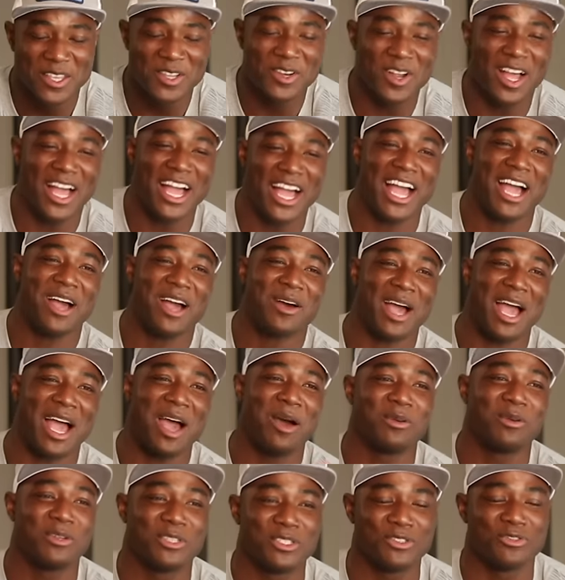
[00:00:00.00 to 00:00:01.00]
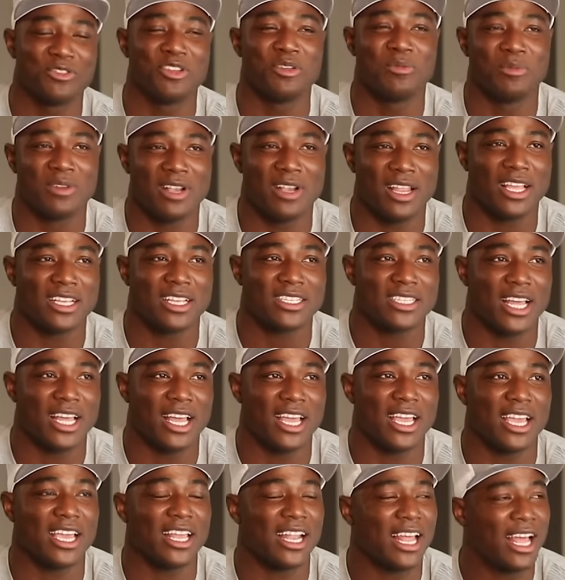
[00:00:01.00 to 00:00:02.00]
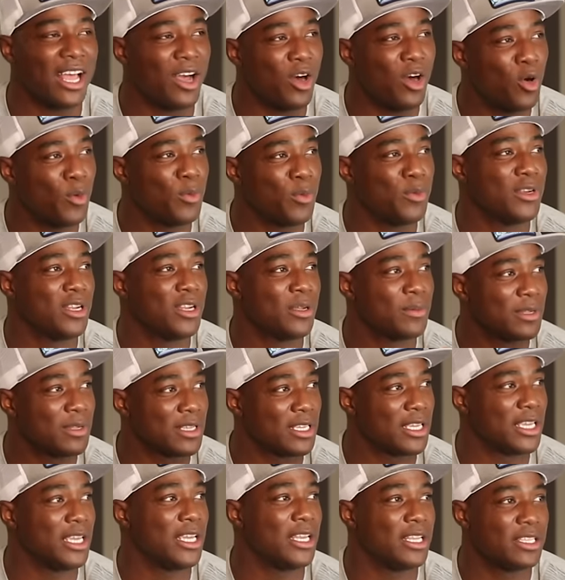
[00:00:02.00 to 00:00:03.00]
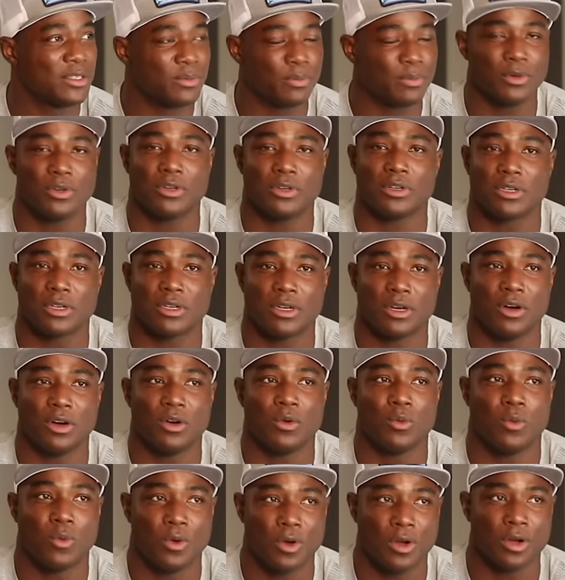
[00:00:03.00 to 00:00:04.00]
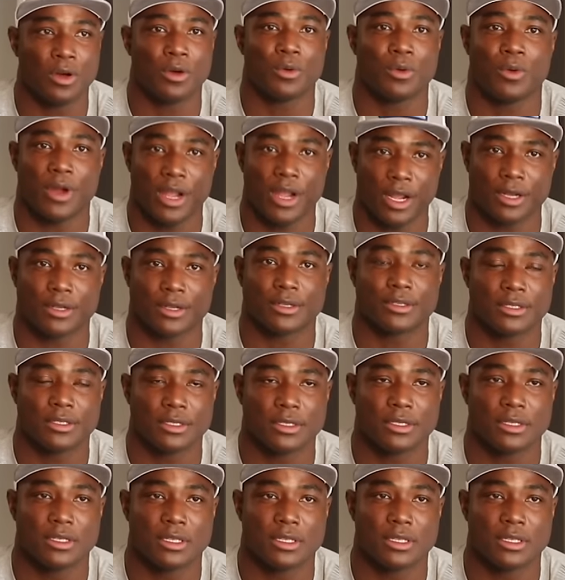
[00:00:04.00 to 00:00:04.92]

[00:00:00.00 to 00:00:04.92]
You know, I, I was dreaming last night, and I opened up the Guinness Book of World Records.